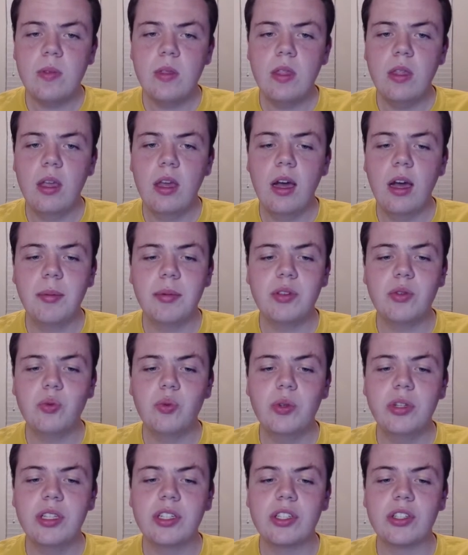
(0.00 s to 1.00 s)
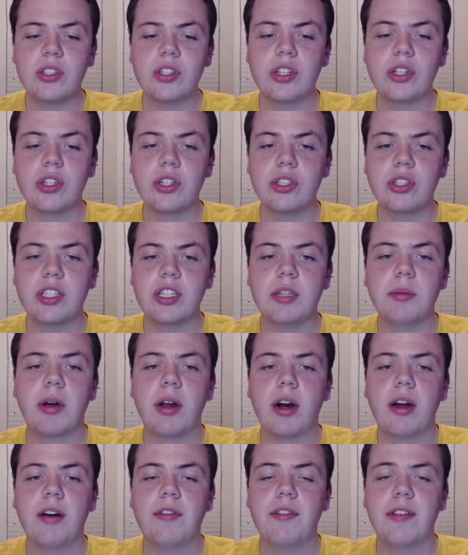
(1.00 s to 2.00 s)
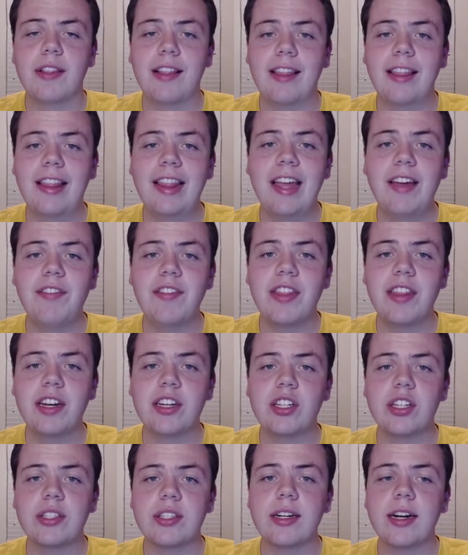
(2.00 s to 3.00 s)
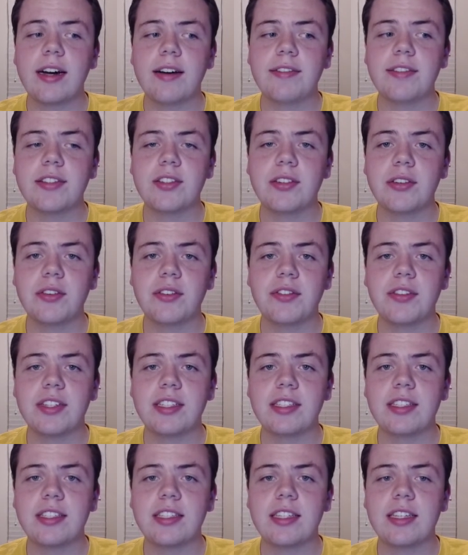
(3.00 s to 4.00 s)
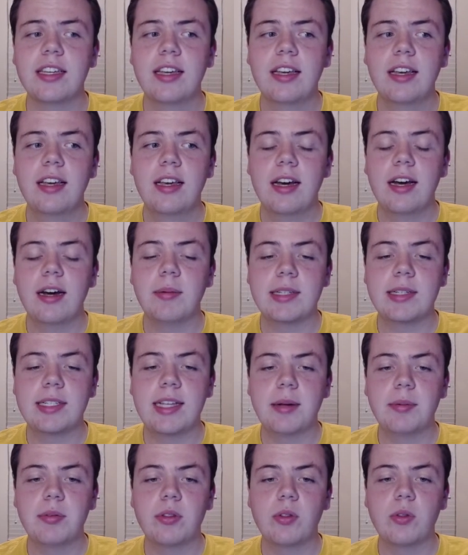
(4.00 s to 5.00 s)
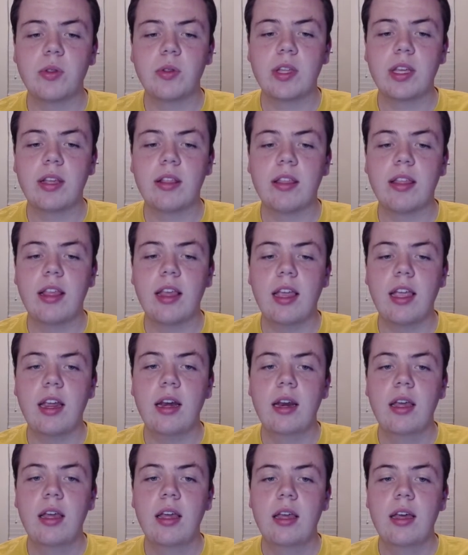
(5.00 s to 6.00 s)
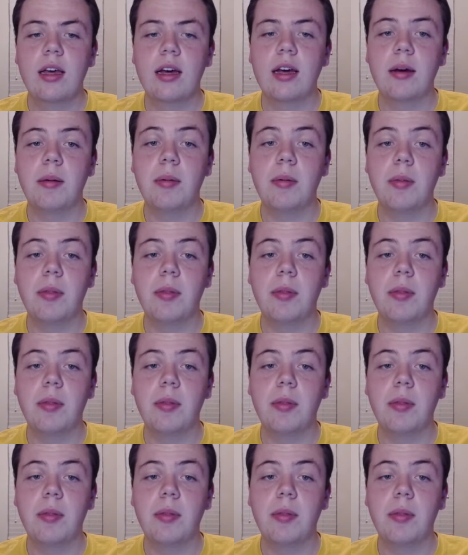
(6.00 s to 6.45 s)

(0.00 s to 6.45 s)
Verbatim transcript: um, is really just a good team on offense. 11th in adjusted offensive efficiency, um, which is absolutely insane. Um,